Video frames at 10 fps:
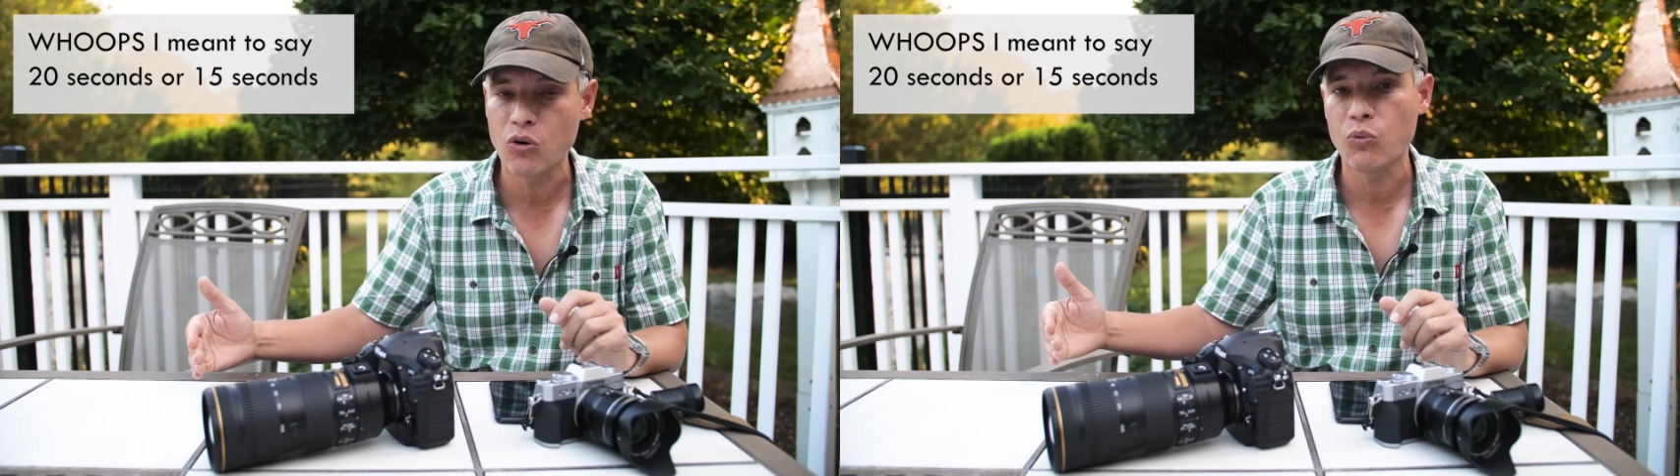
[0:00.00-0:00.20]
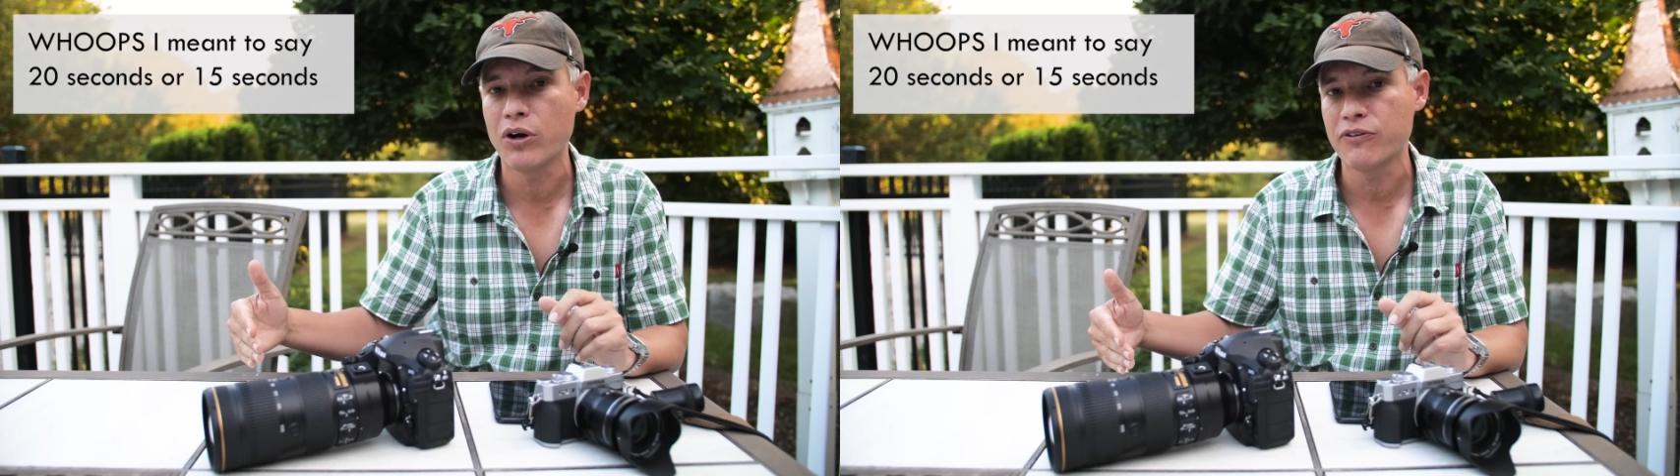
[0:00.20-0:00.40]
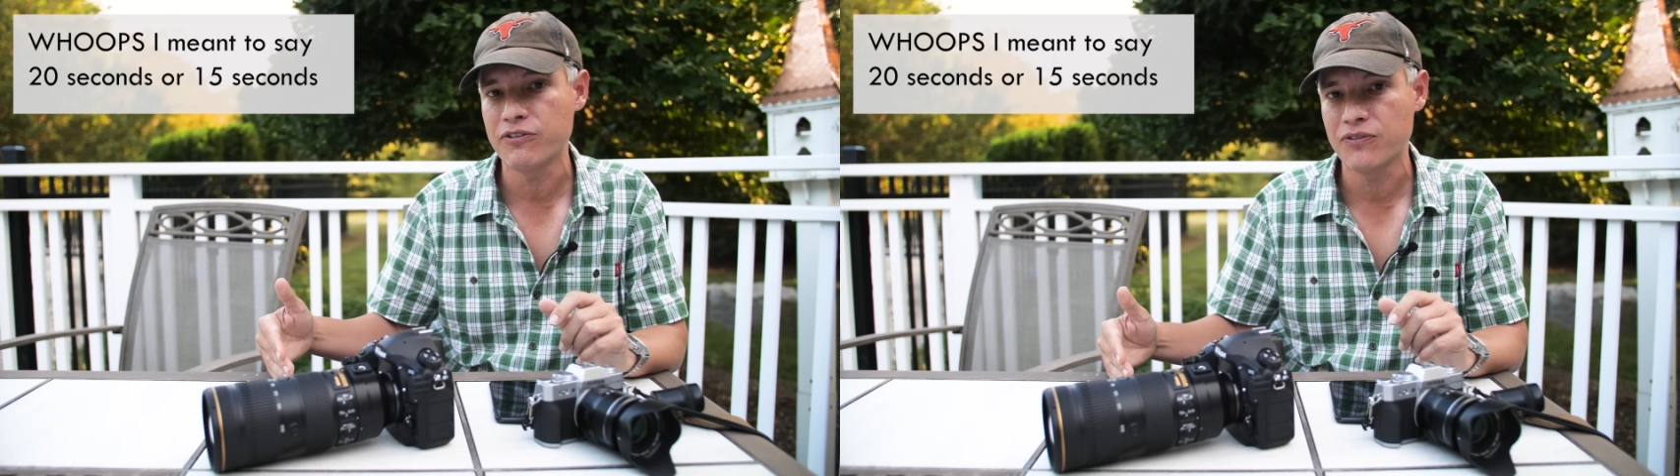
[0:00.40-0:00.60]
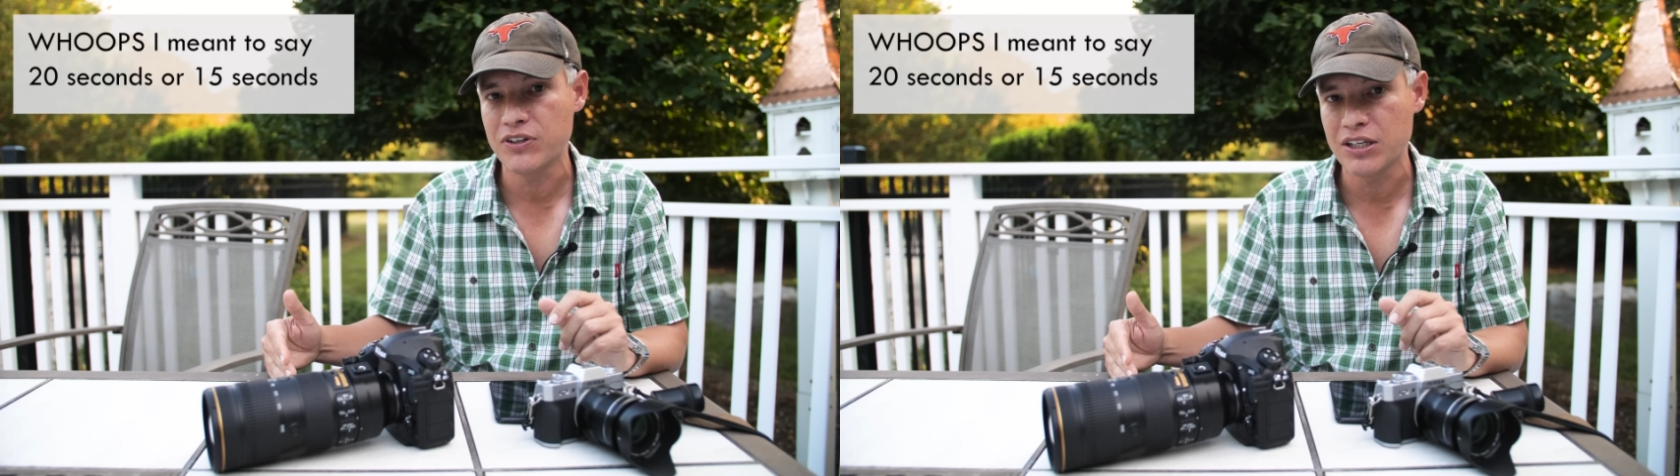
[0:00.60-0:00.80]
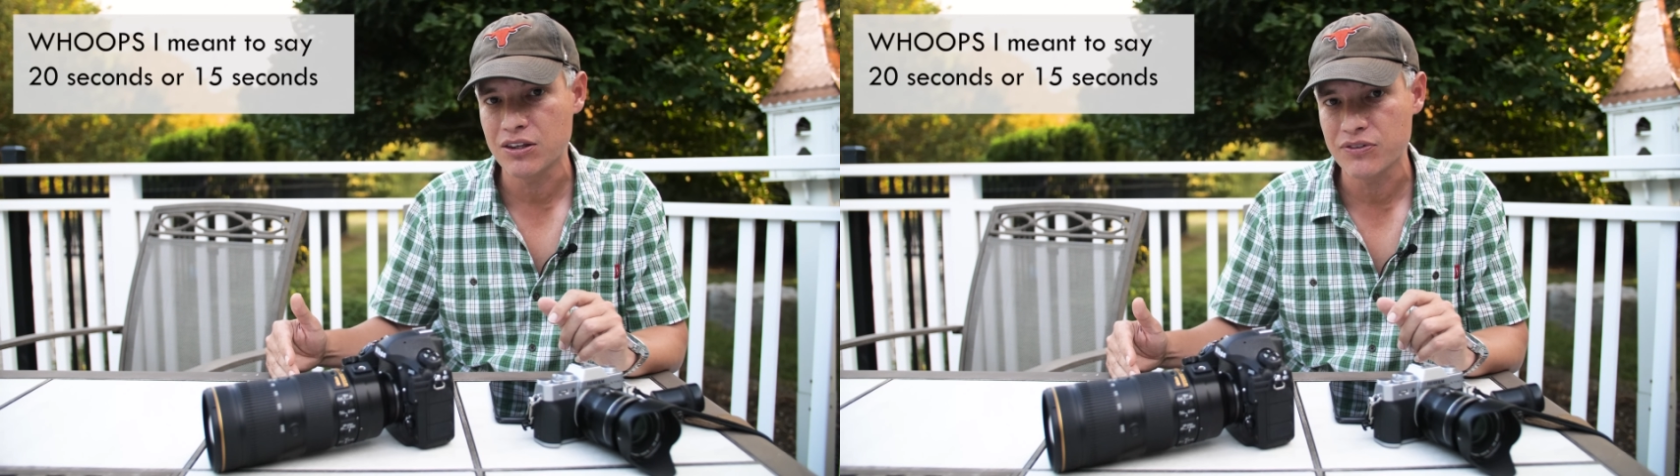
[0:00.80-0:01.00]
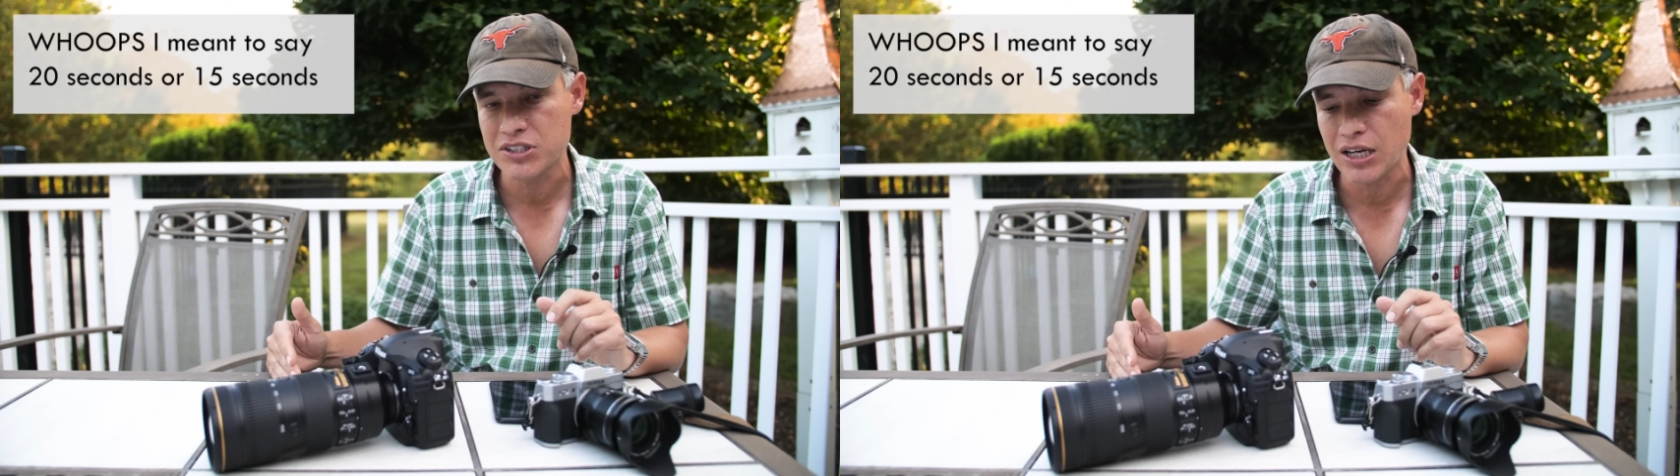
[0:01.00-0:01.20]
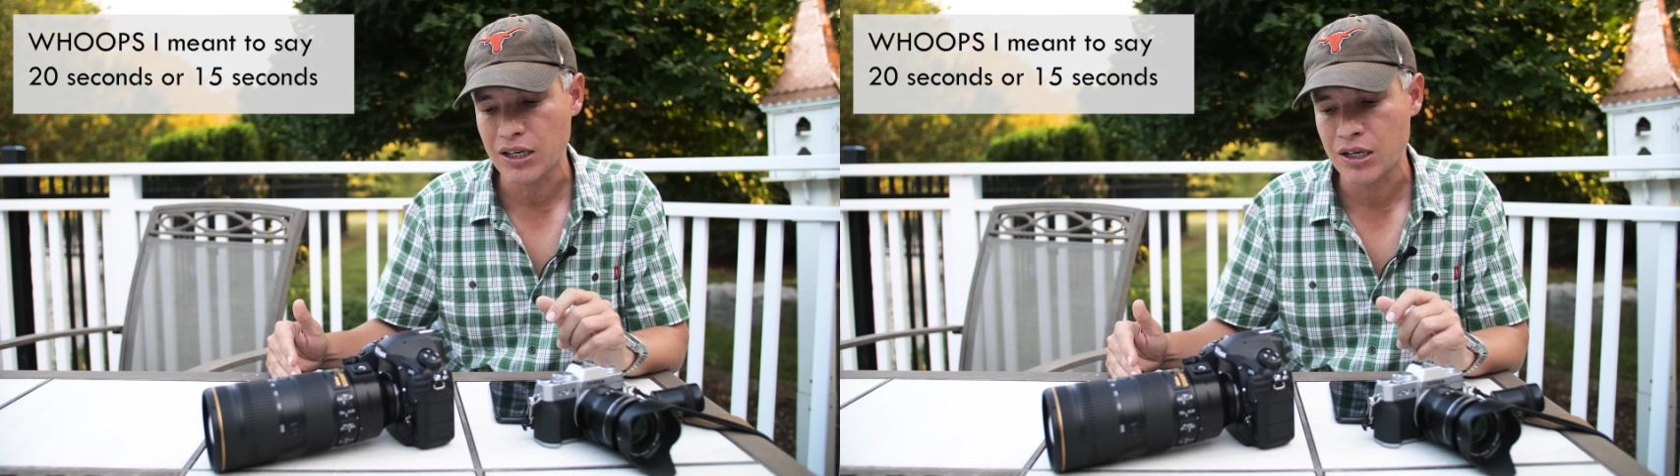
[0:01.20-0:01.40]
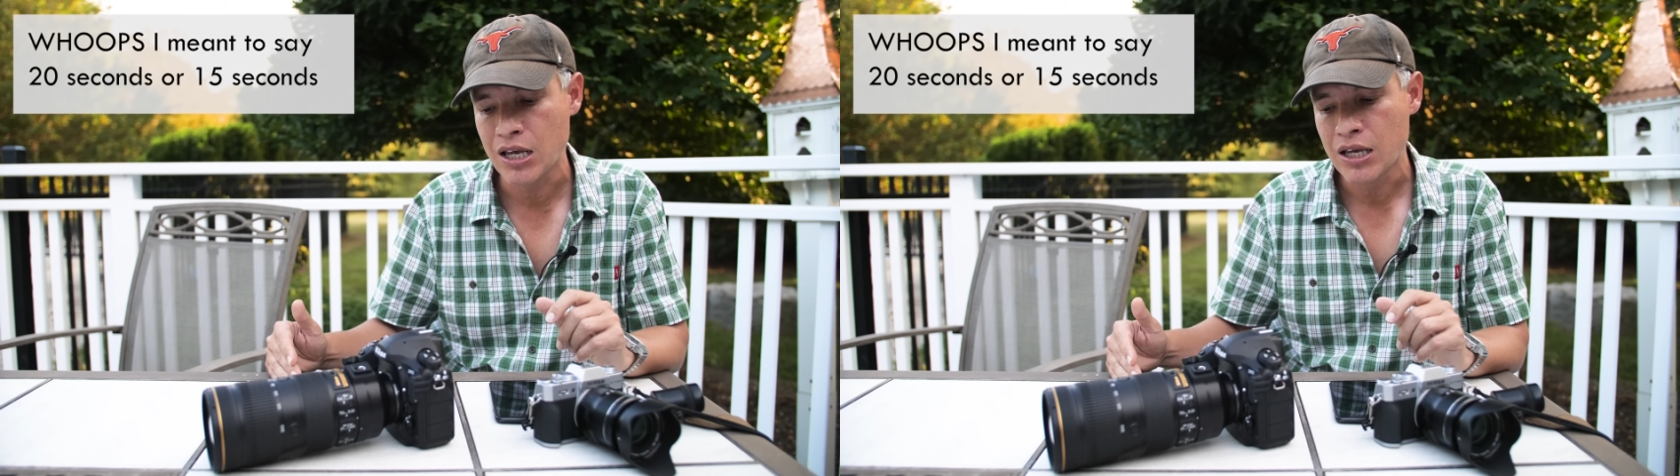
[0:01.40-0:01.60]
or 1 15th of a
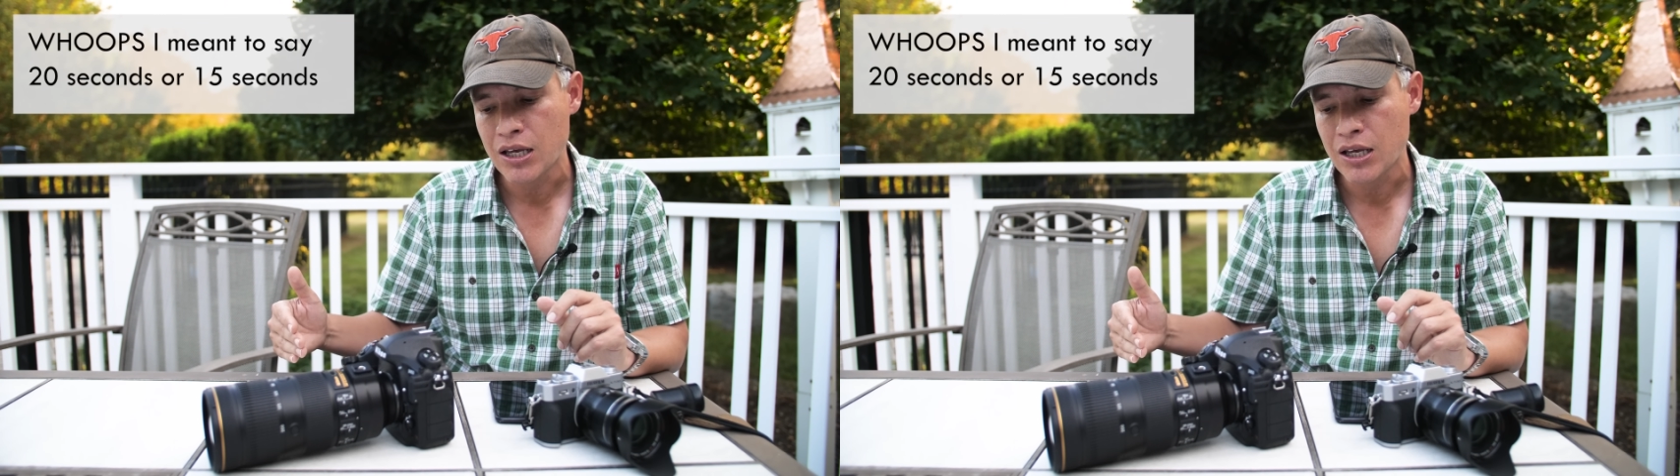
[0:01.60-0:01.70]
second